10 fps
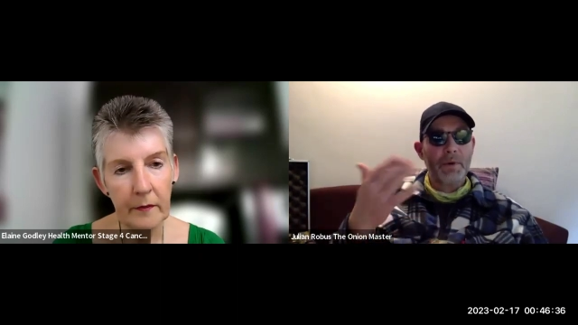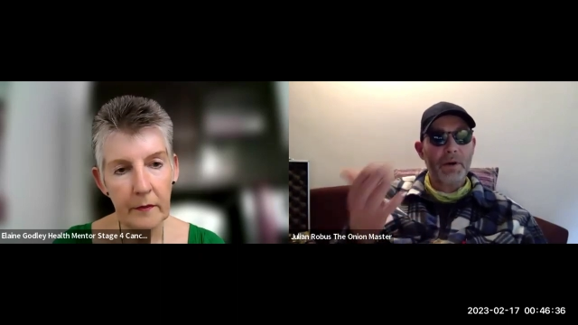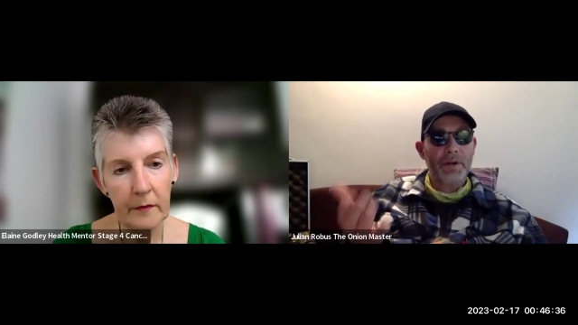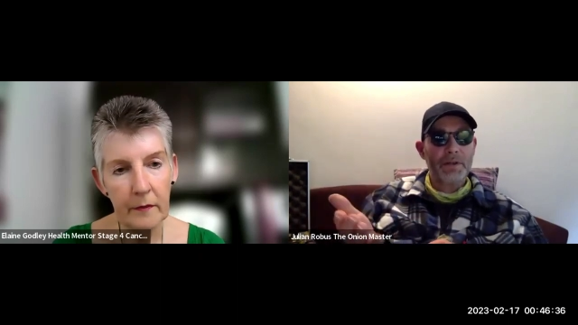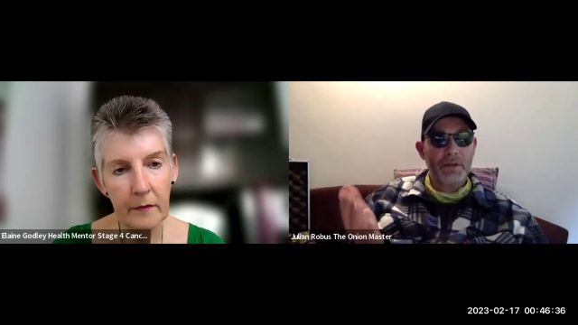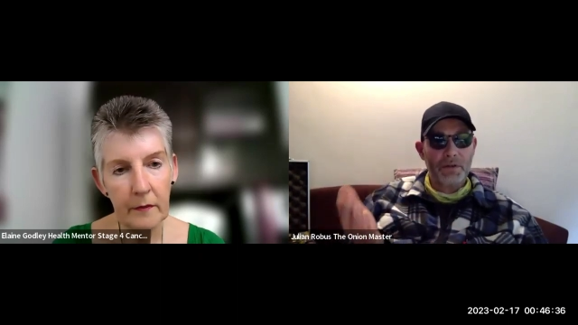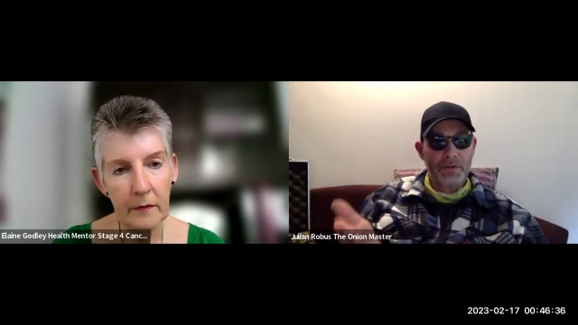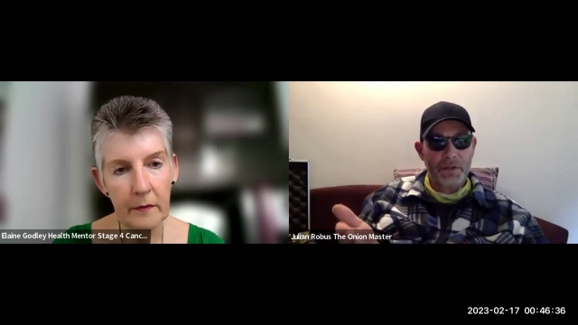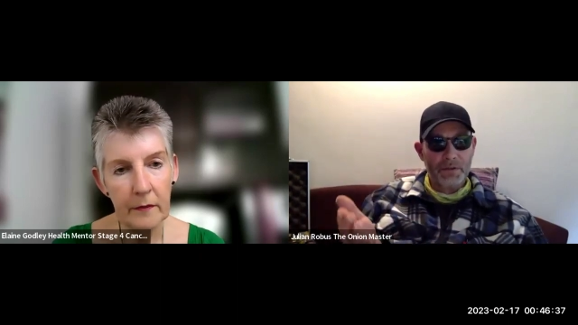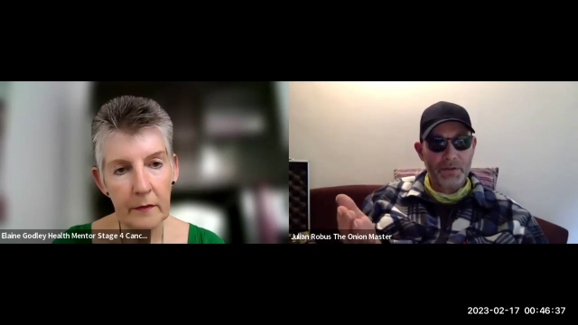Speaker 1: mind
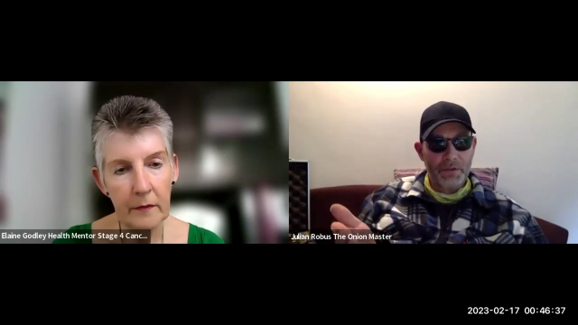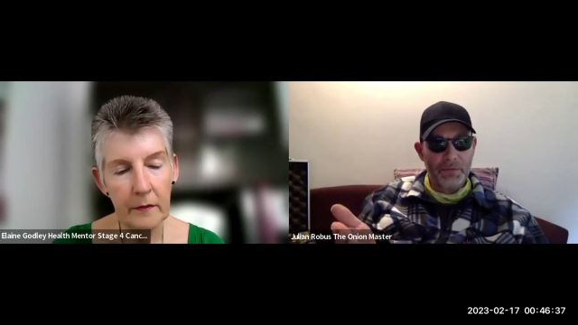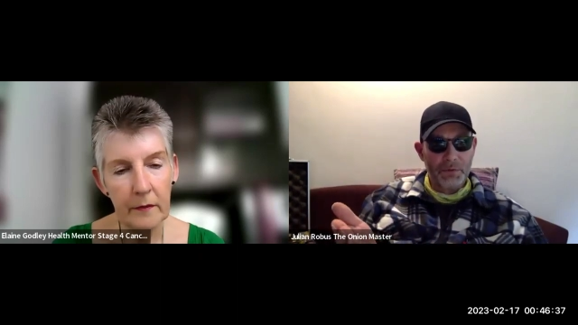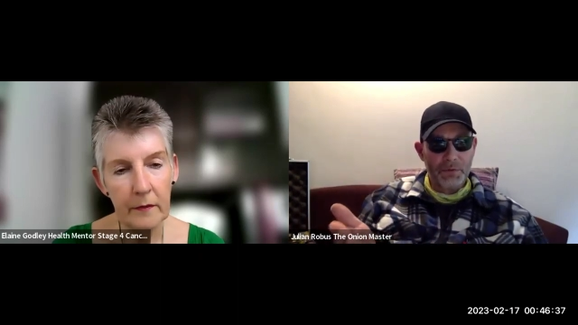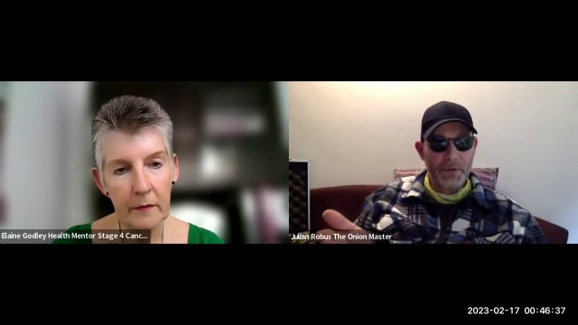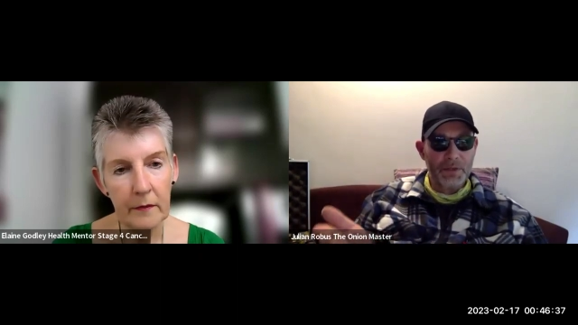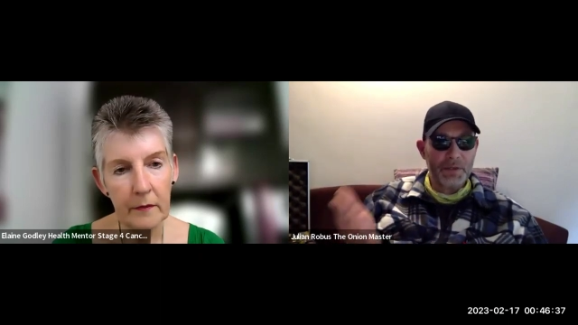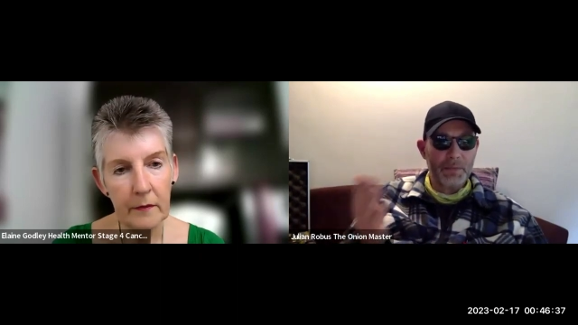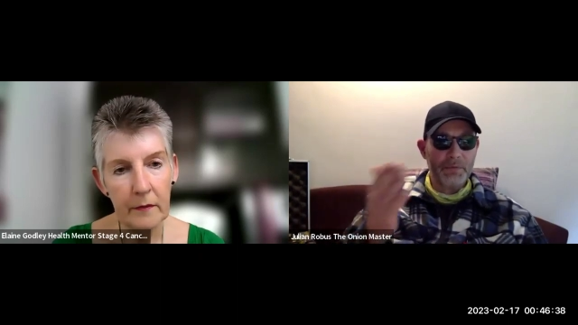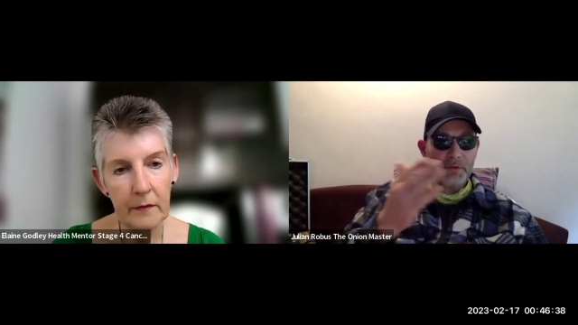can't tell the difference between
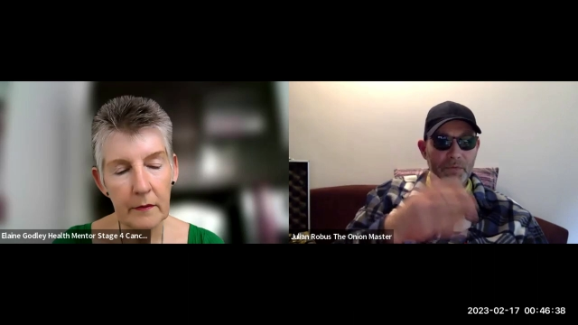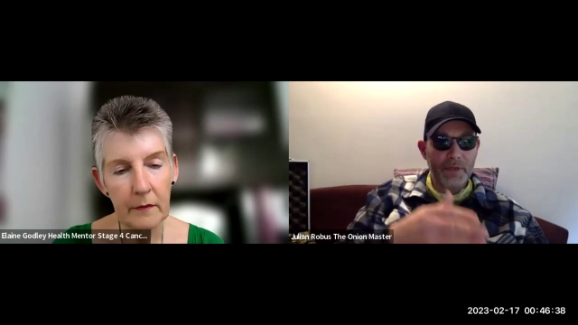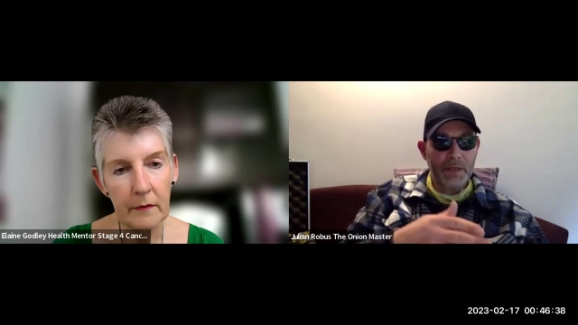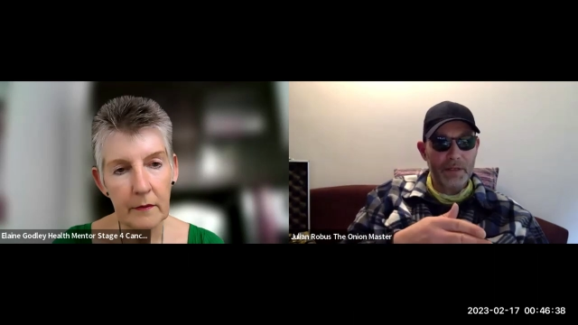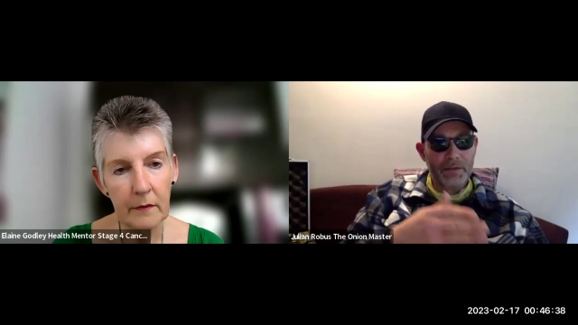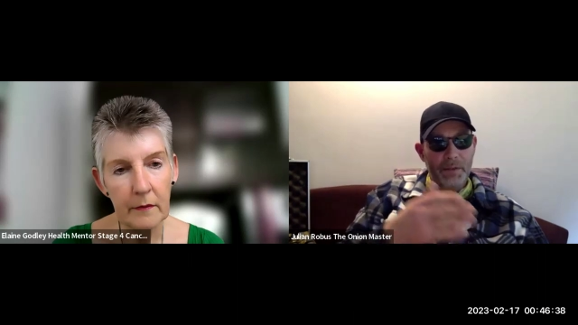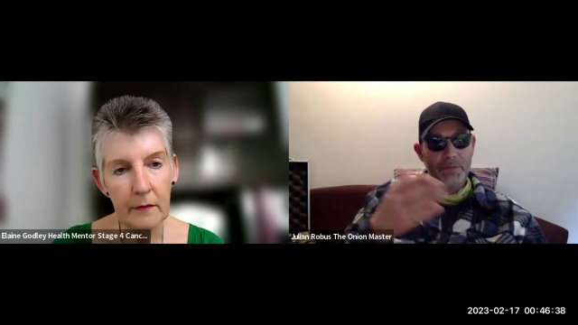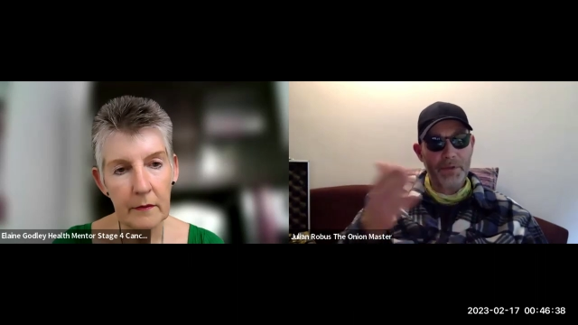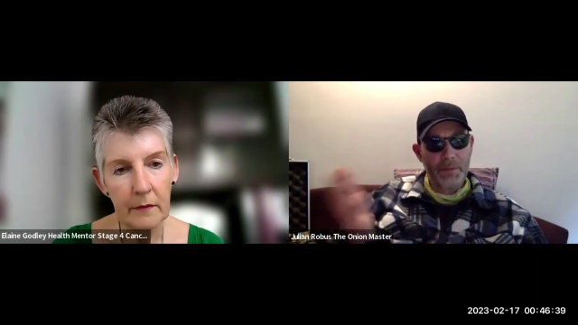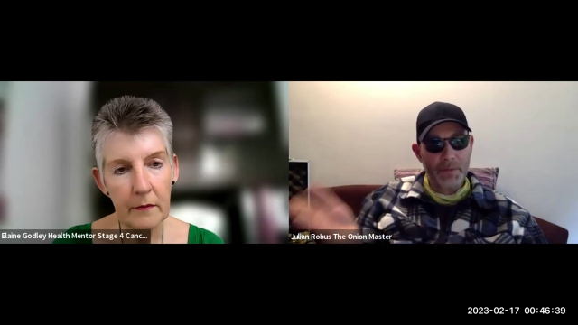something real and
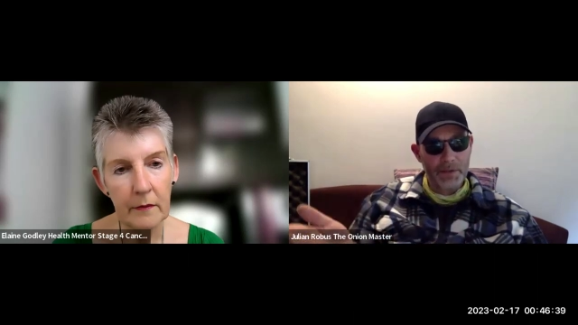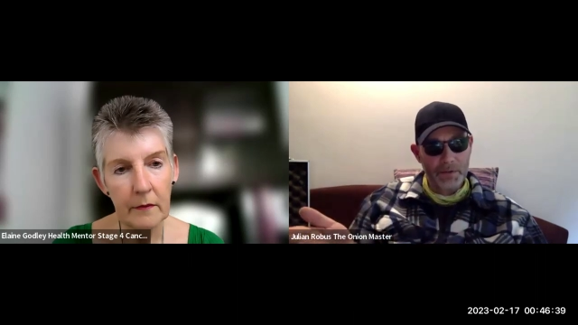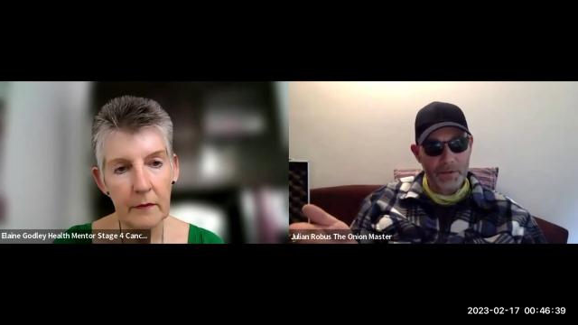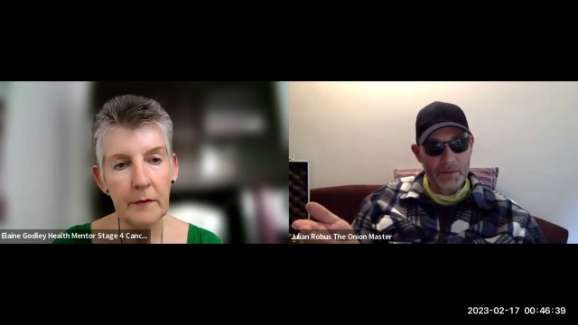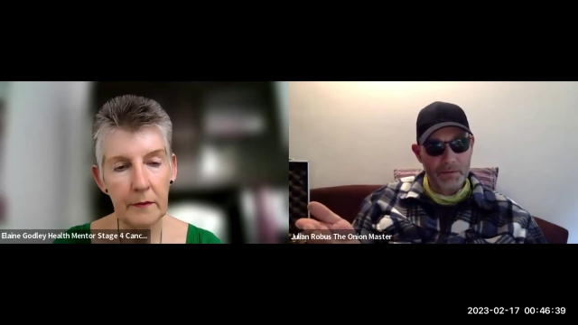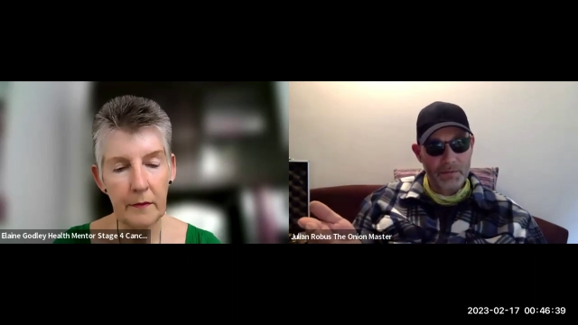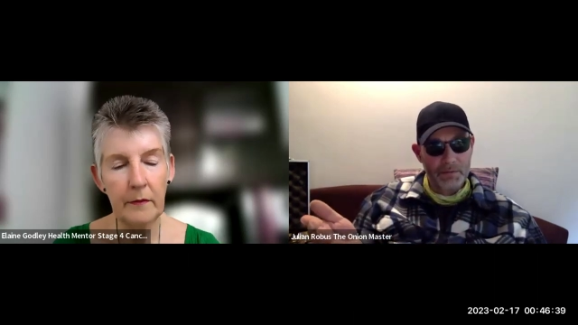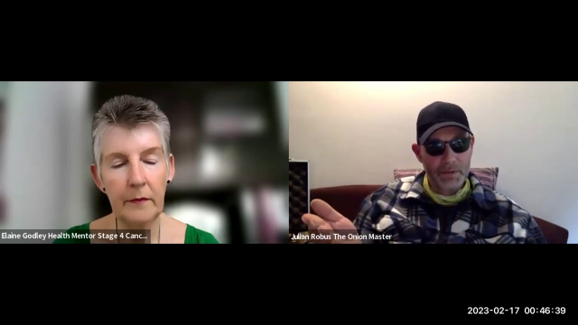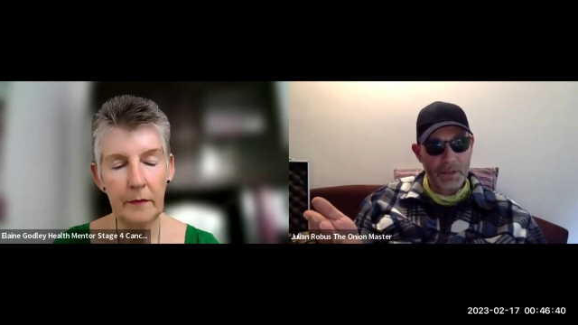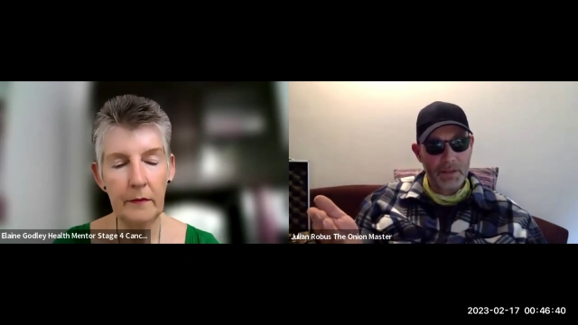something imagined.
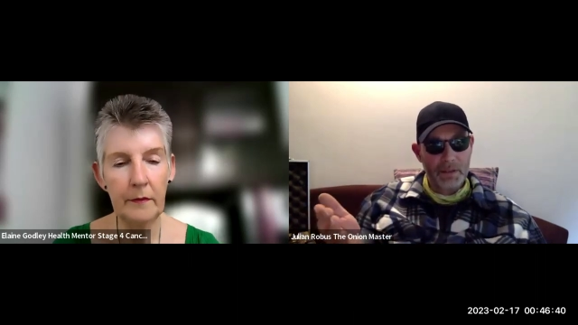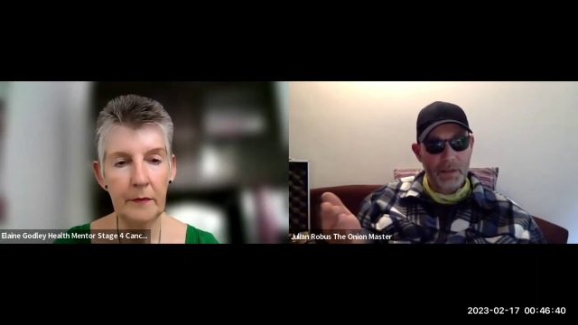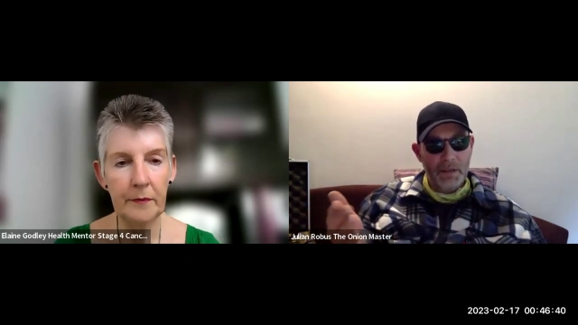Okay.